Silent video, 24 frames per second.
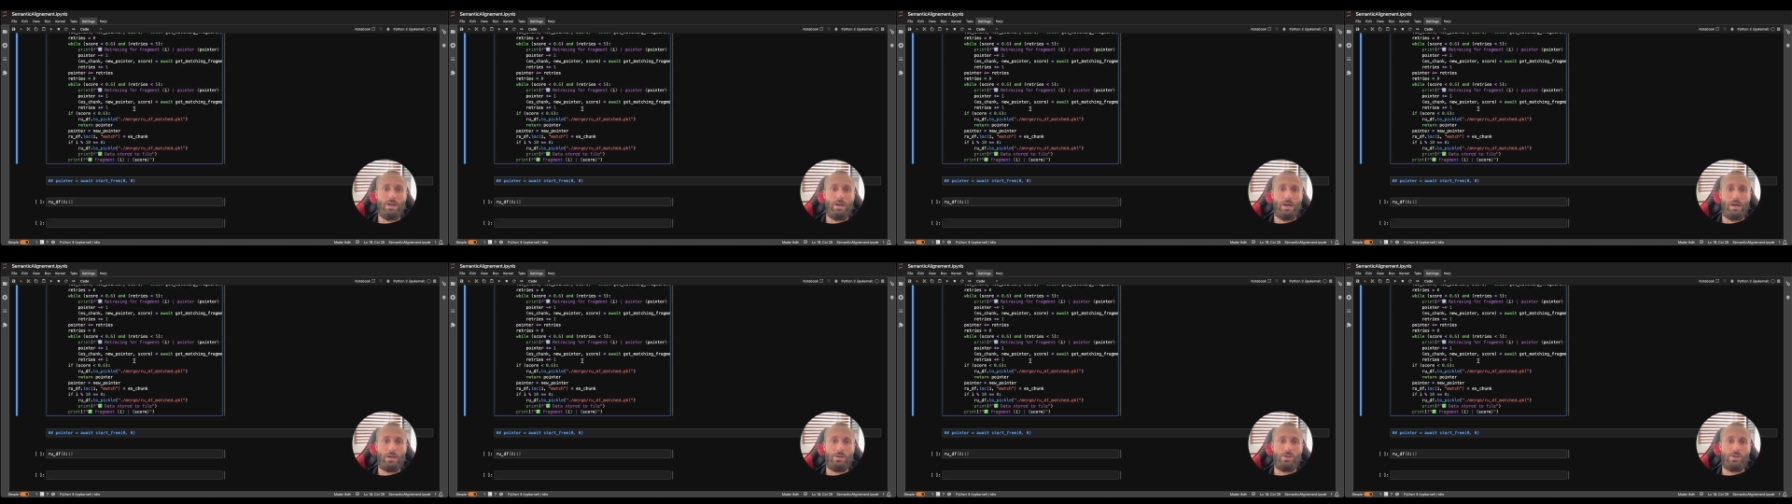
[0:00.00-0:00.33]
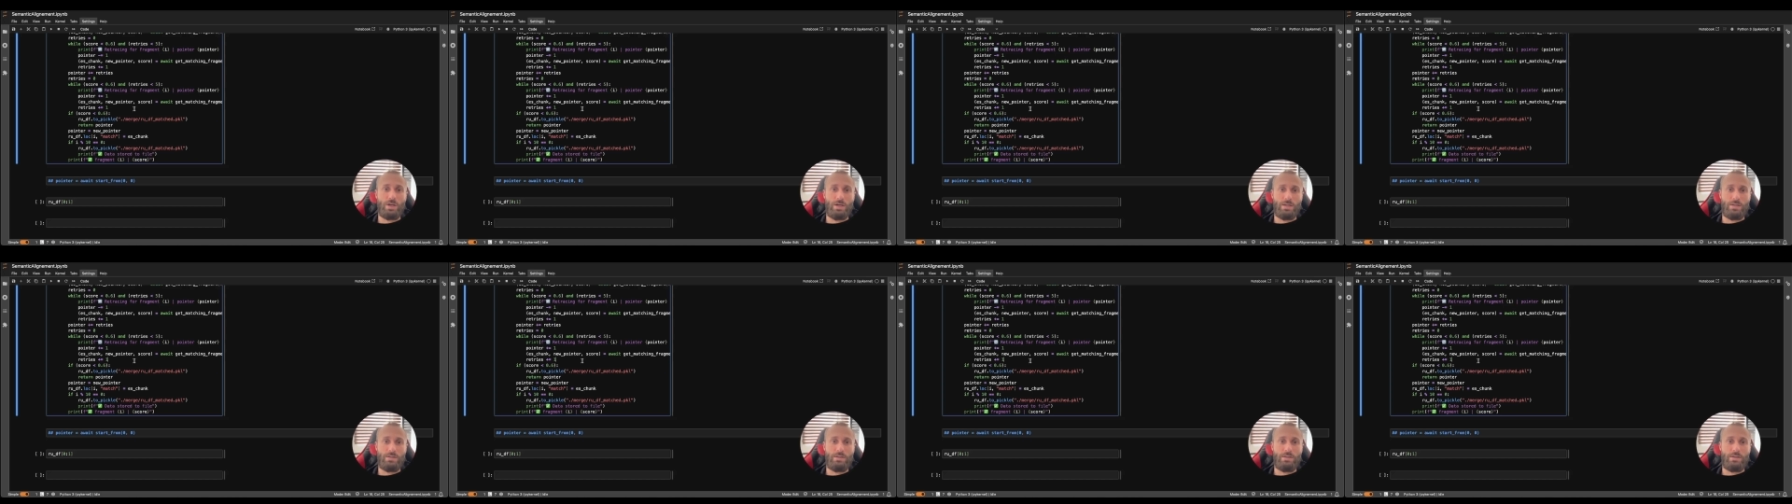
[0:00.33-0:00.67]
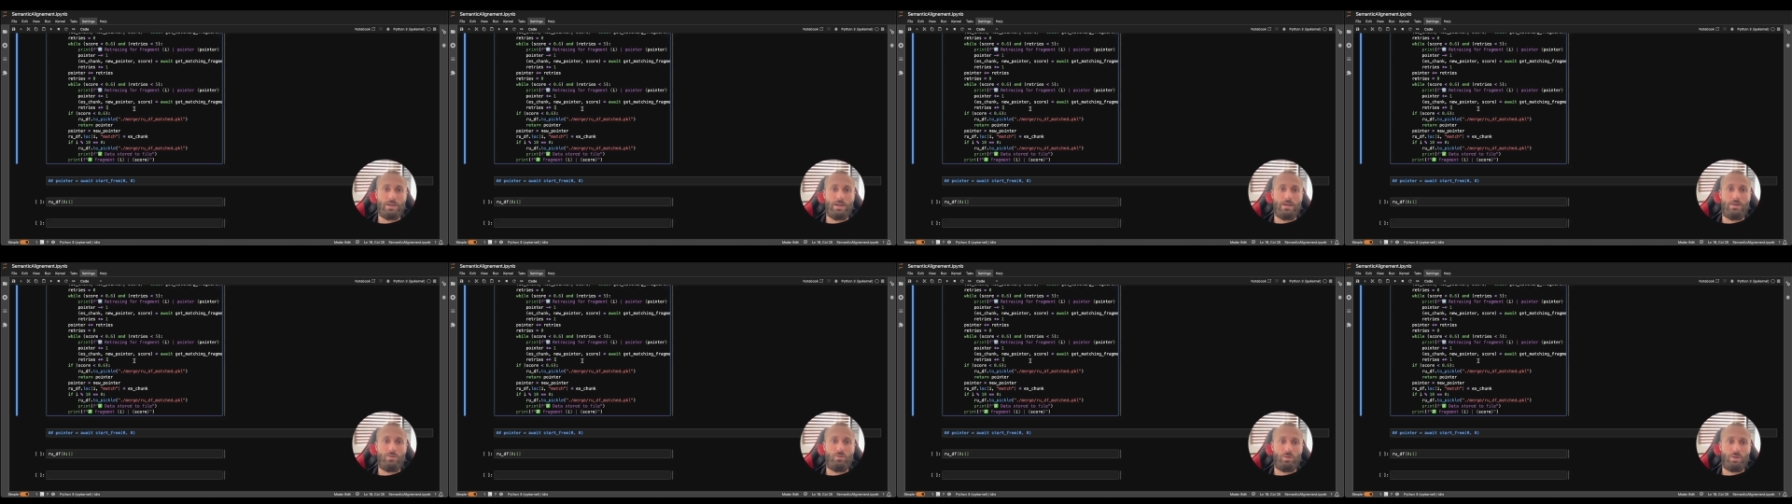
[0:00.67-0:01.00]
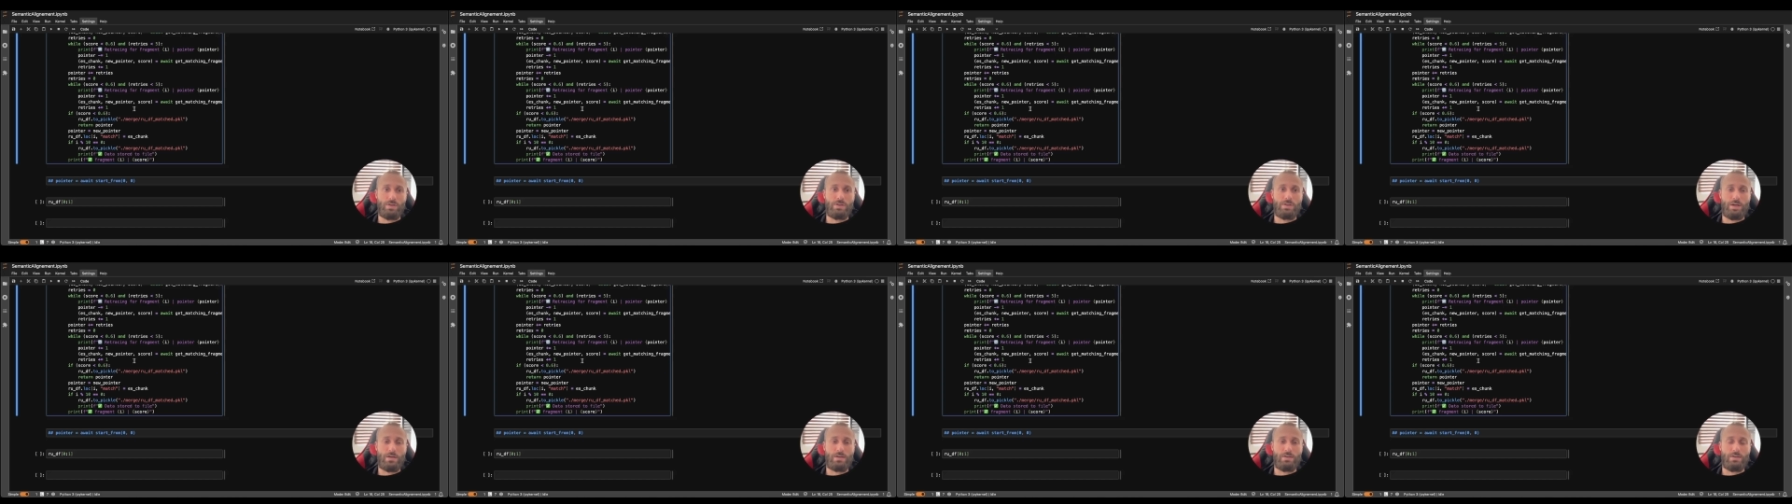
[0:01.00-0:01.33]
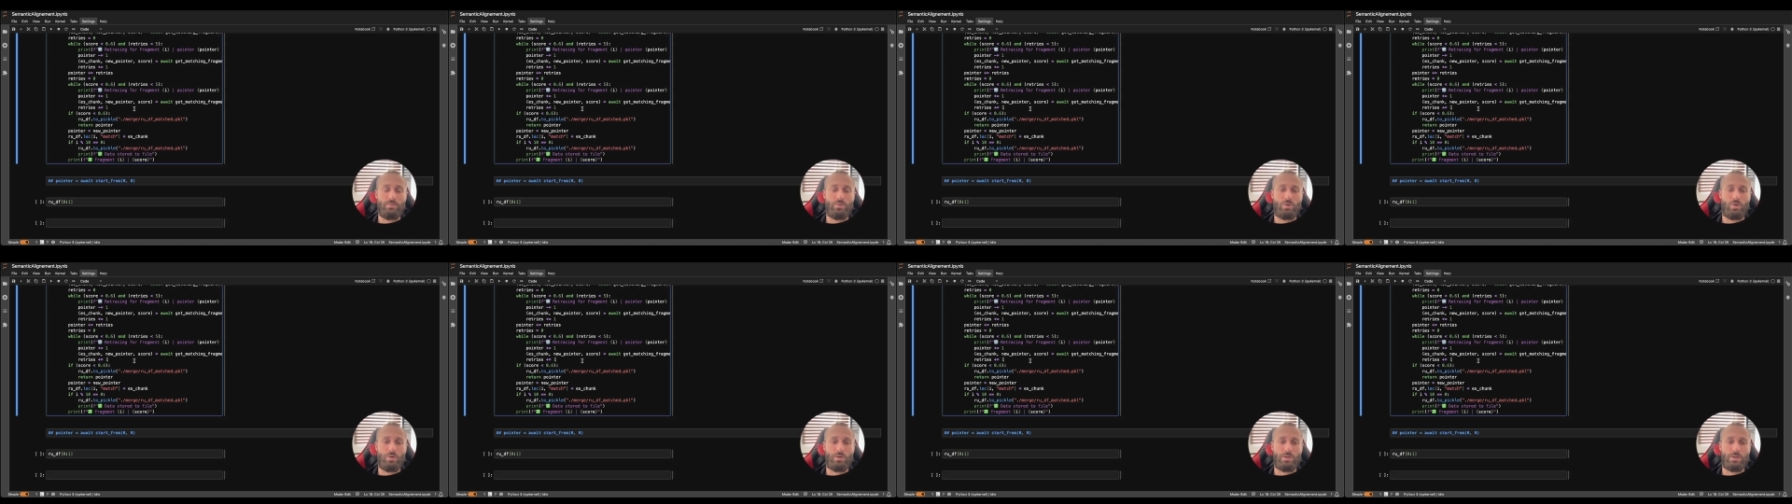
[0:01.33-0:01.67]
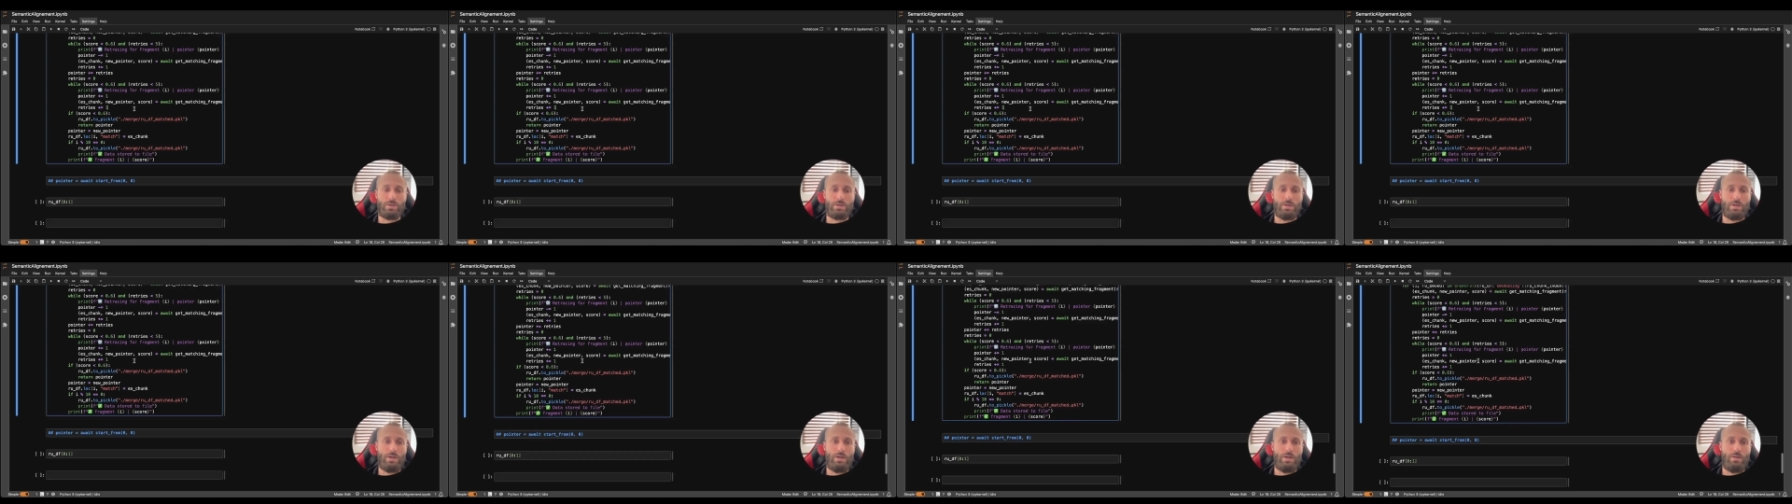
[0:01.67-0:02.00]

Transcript: adjust it and to restart the process.